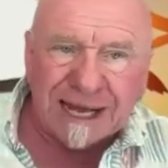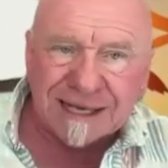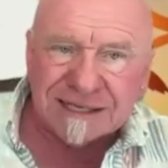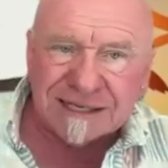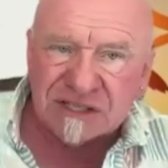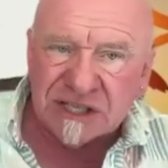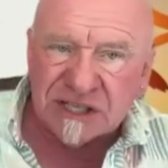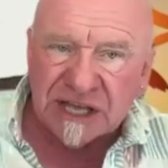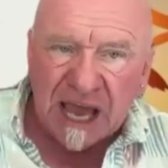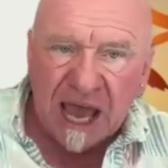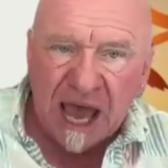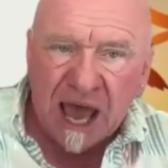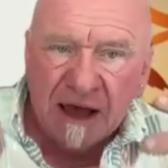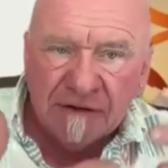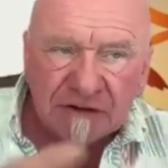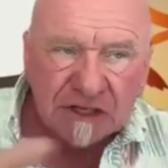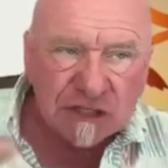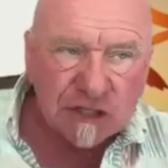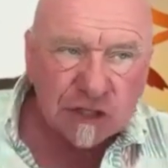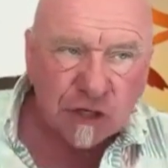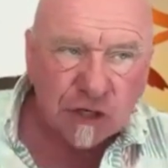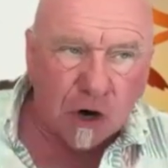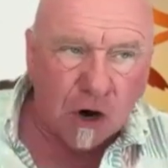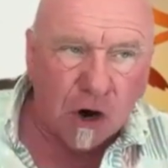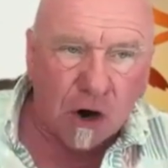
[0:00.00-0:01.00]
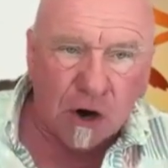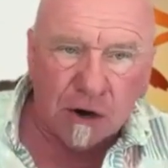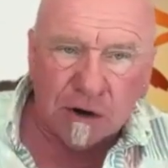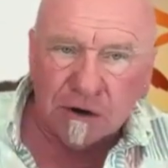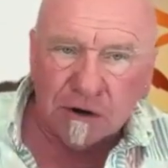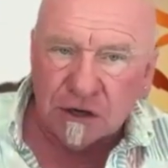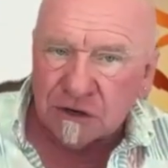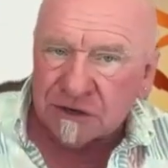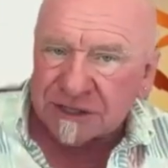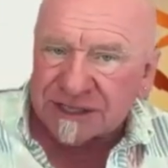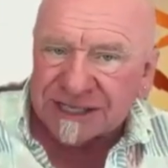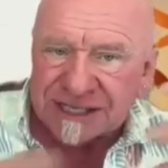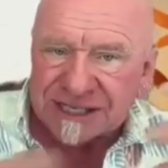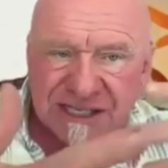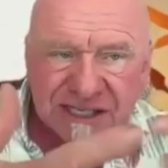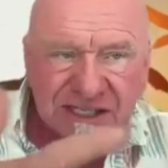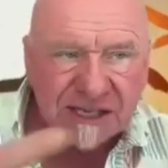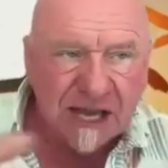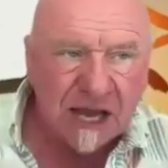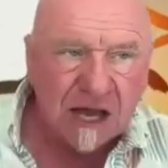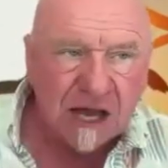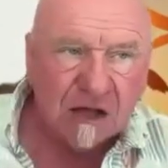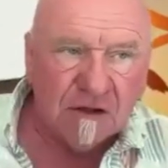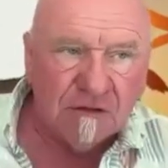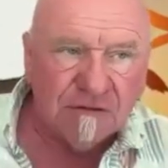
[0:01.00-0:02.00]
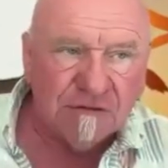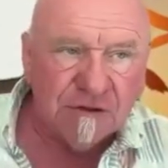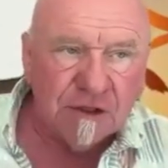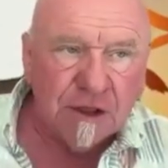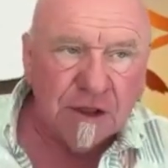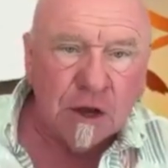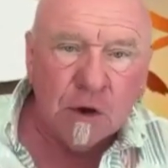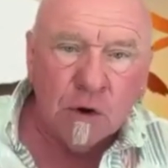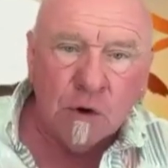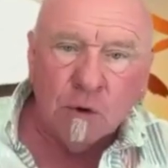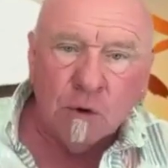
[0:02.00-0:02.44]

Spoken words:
as the avatar or the self,